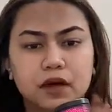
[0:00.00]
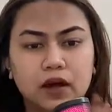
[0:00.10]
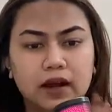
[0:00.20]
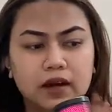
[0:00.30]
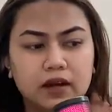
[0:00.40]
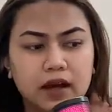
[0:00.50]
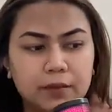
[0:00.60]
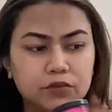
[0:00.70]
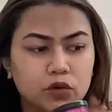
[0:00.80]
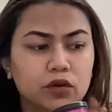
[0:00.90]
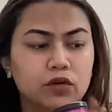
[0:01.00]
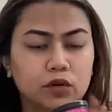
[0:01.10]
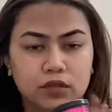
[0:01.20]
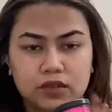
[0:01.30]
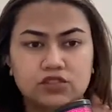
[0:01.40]
And I'm going to,
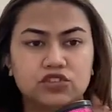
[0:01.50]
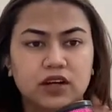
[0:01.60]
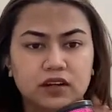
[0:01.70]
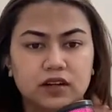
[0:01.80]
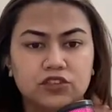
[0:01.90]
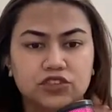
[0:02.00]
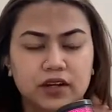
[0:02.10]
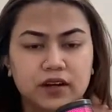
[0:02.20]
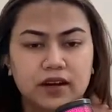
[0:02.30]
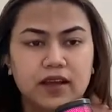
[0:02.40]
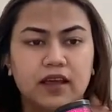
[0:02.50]
on this channel, share